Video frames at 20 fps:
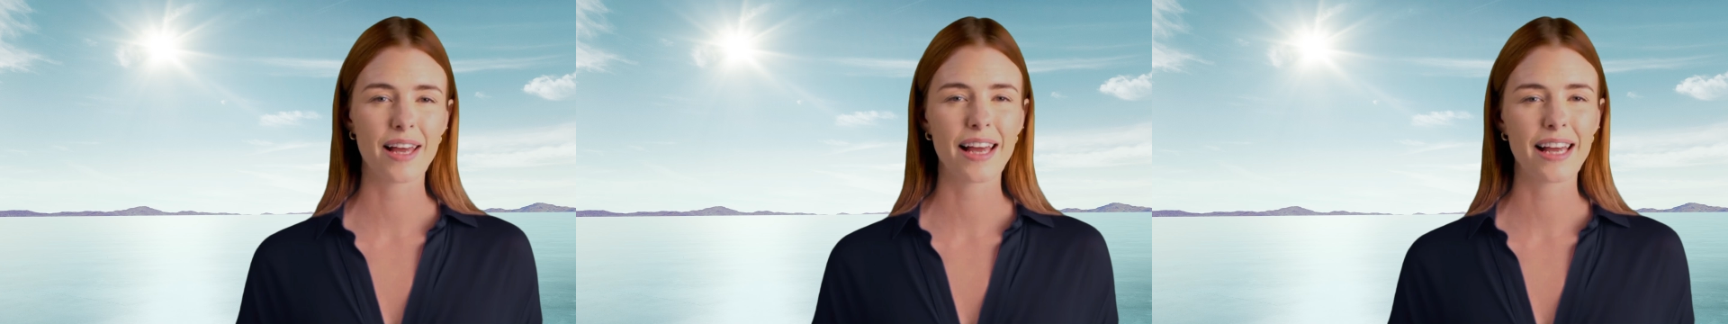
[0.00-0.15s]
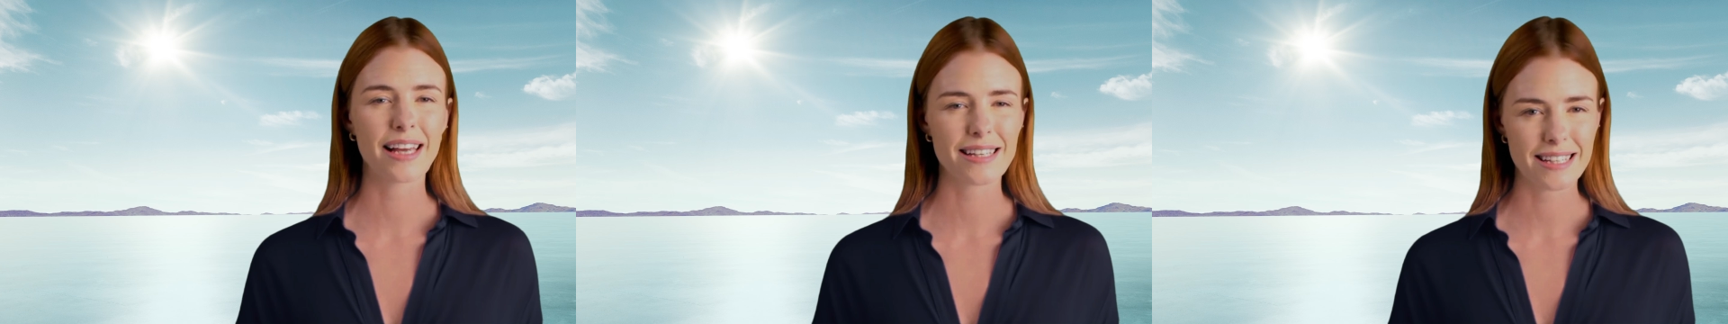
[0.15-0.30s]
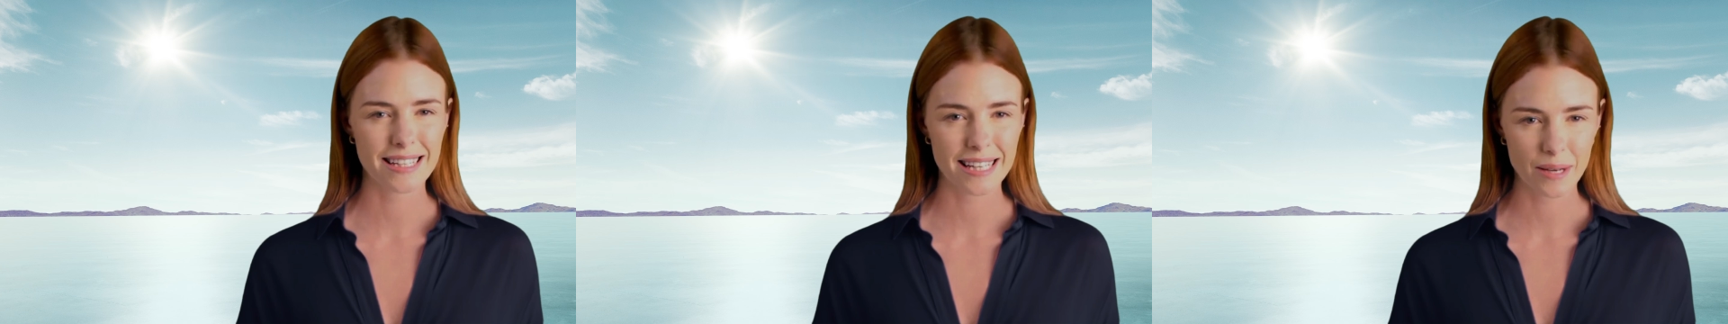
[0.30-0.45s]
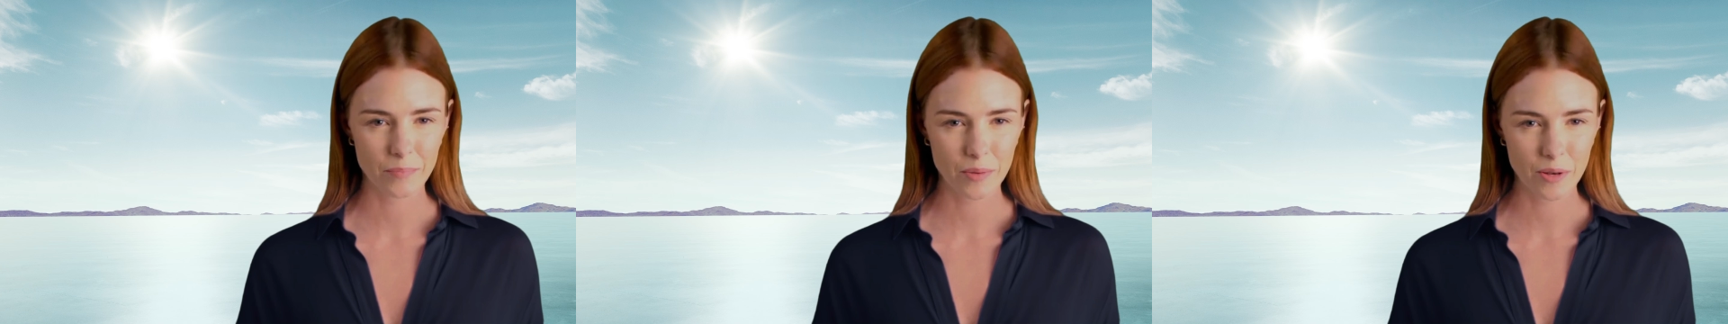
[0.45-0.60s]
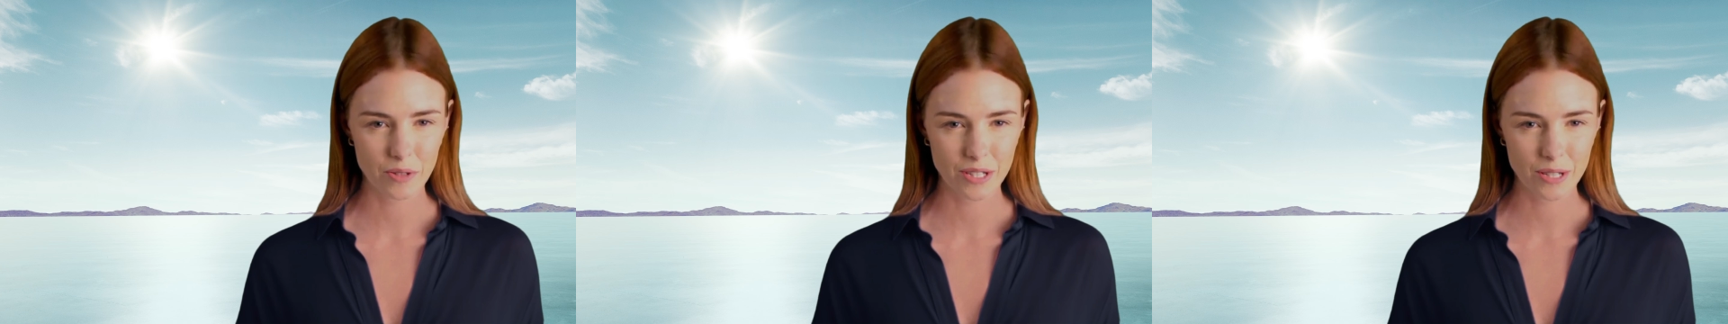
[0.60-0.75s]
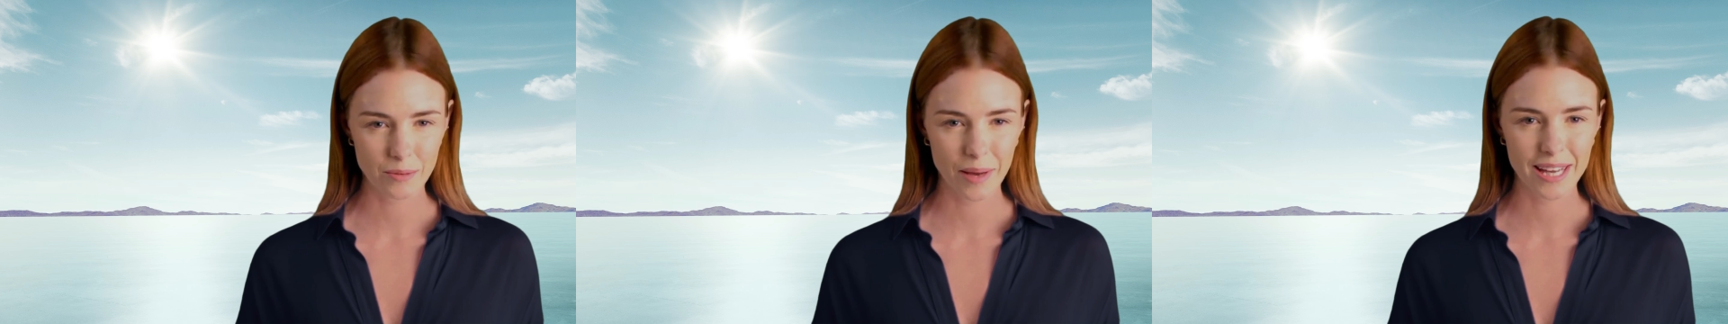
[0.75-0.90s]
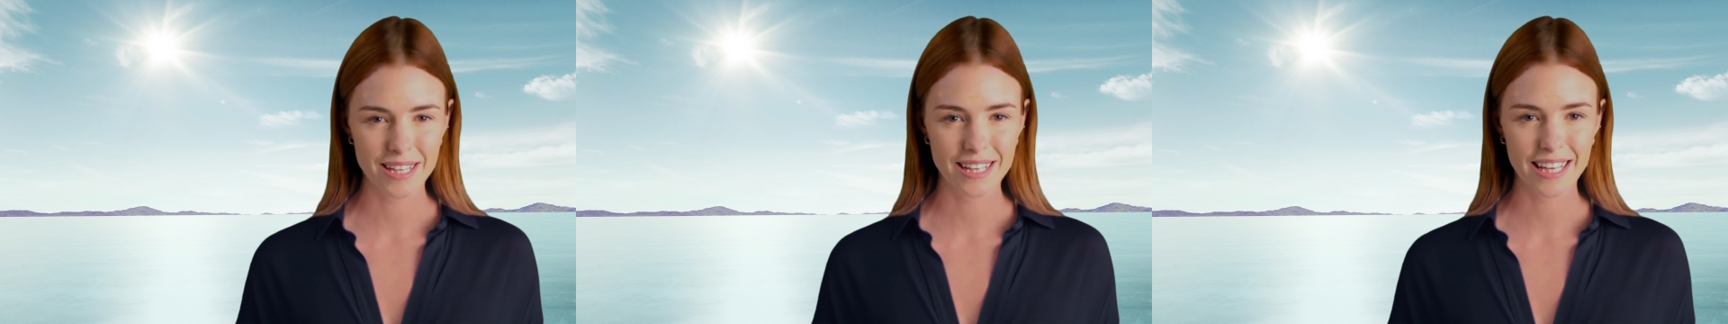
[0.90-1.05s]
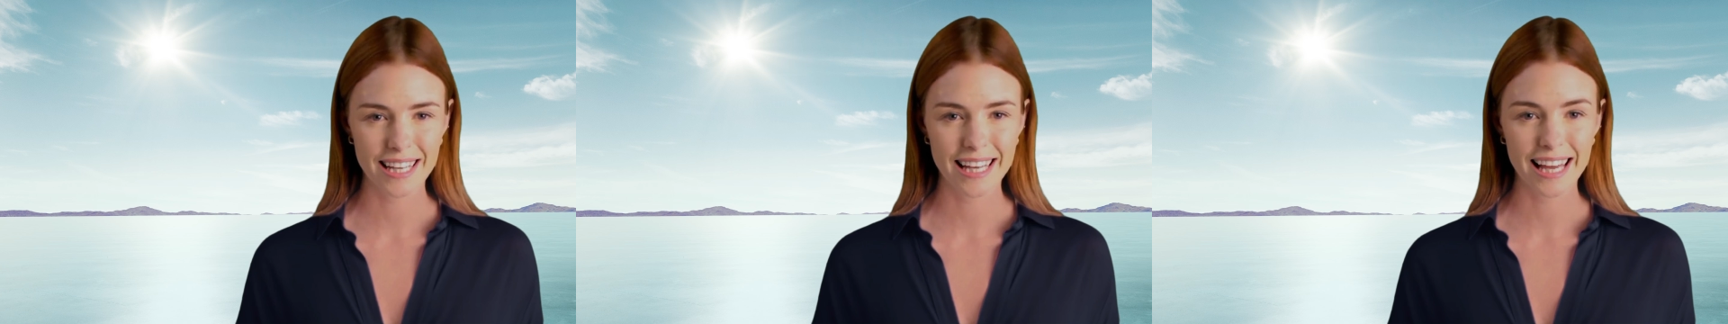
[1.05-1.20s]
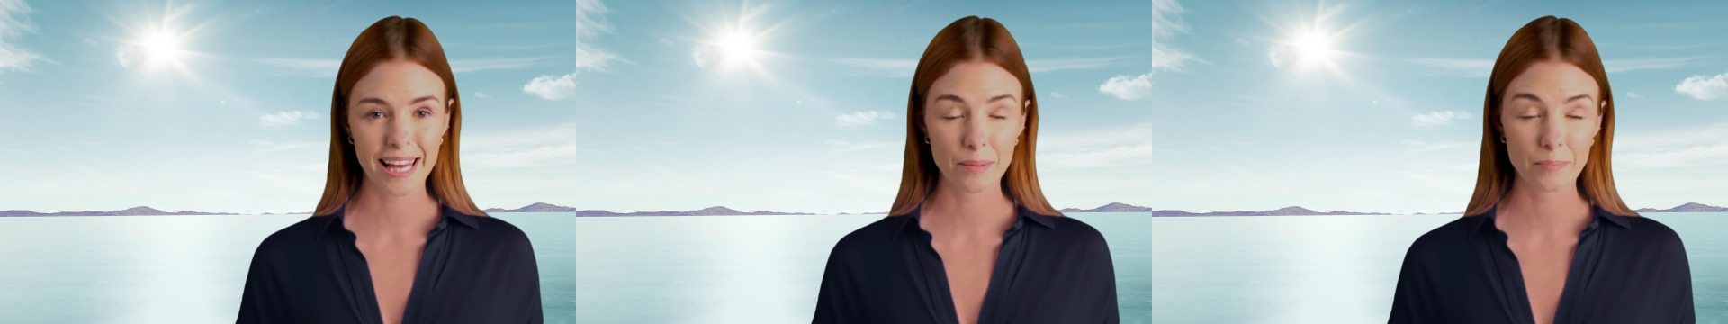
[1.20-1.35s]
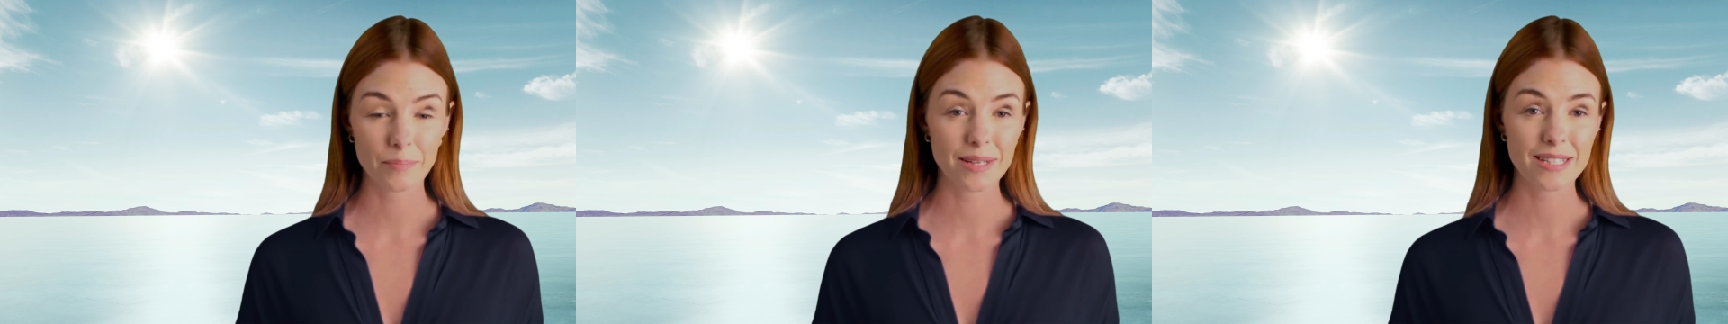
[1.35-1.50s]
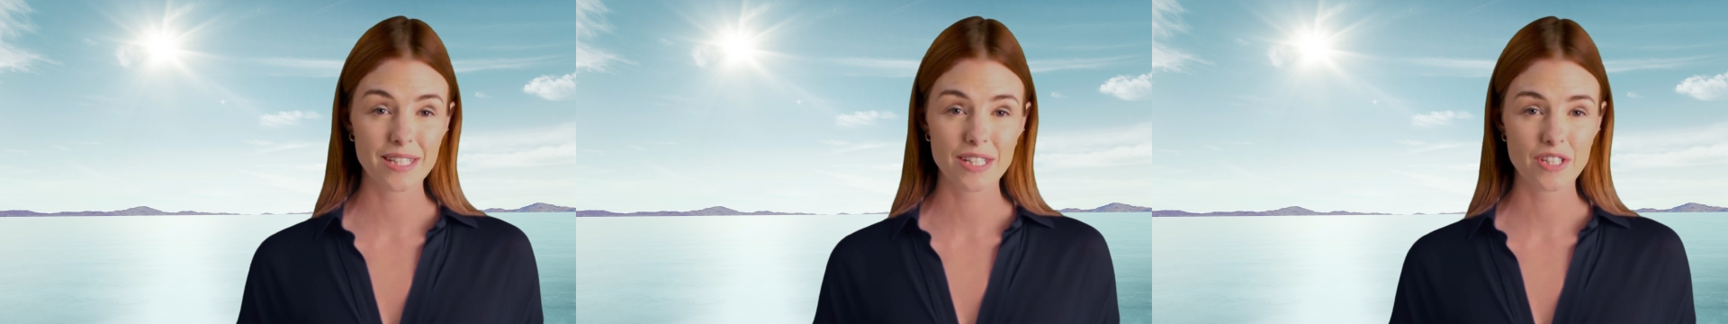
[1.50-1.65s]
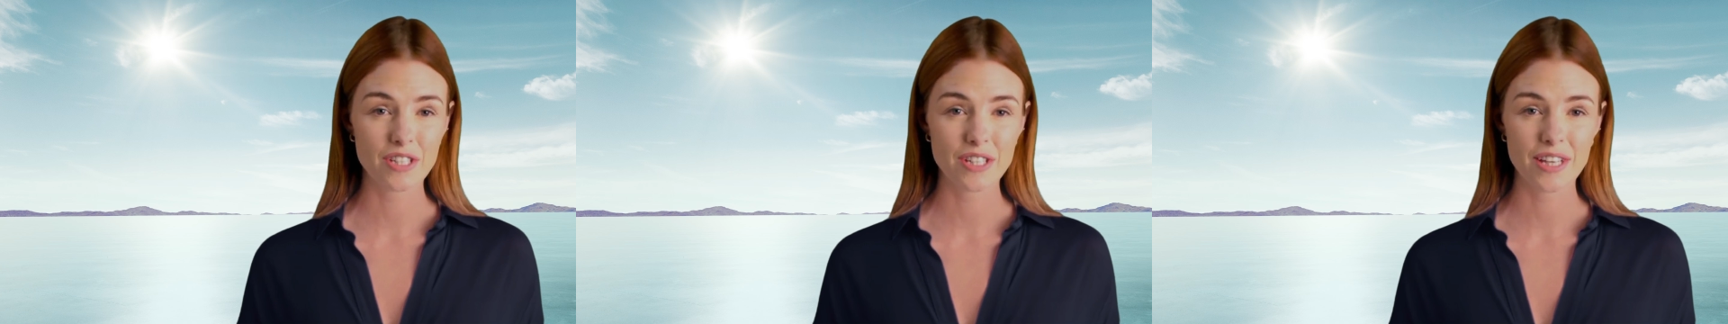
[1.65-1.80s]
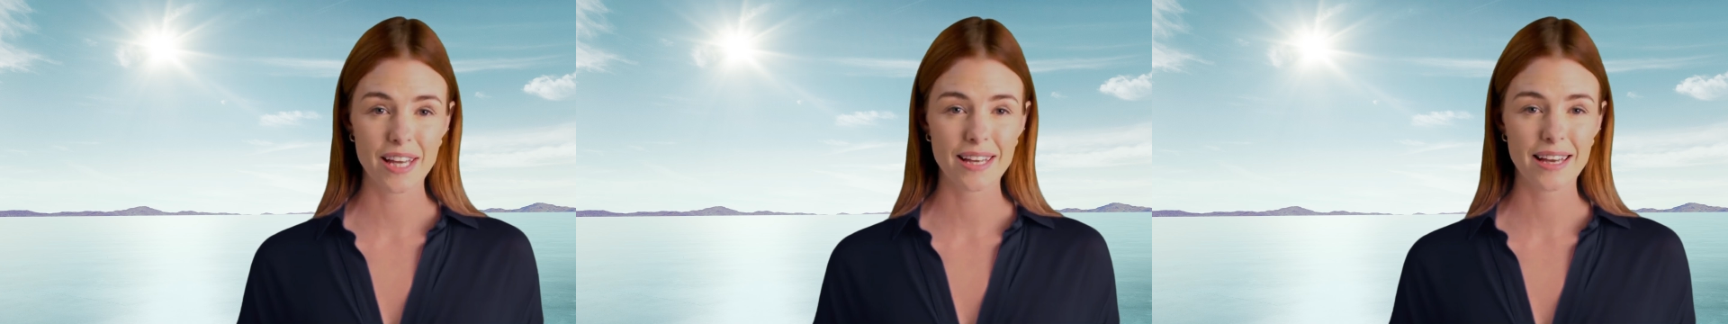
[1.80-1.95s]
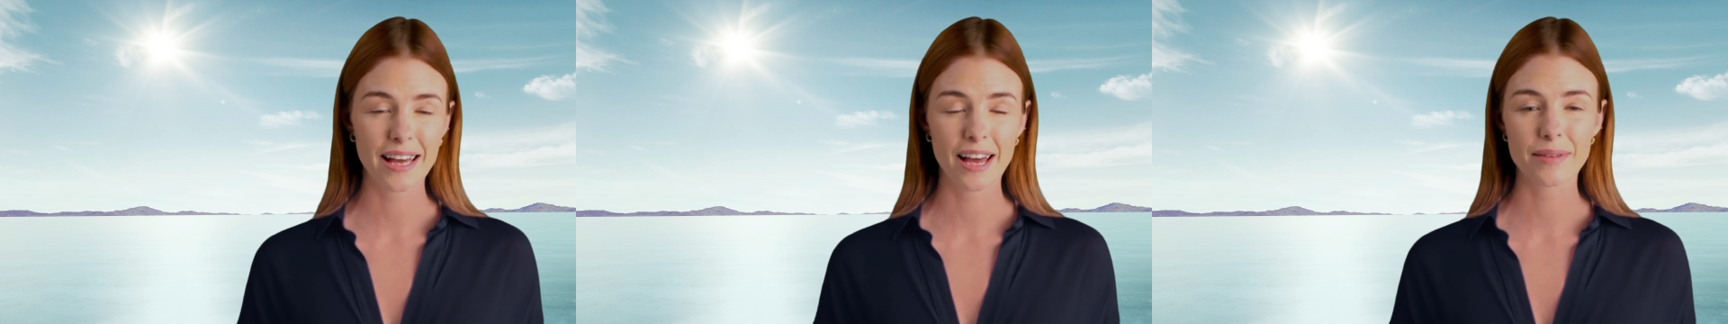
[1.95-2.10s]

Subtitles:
and semi-automatic lane positioning